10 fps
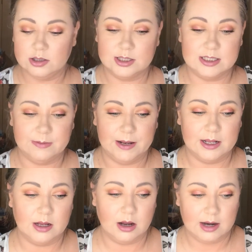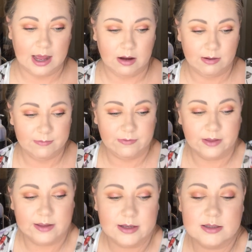just depending on how I'm
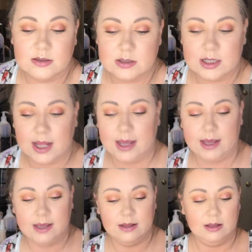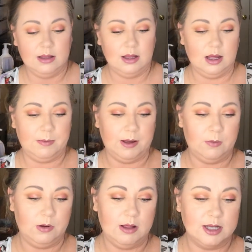feeling. So today, I
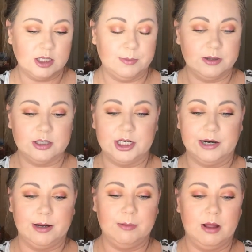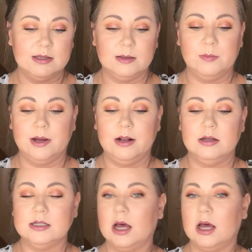will actually put the cherry blossom right on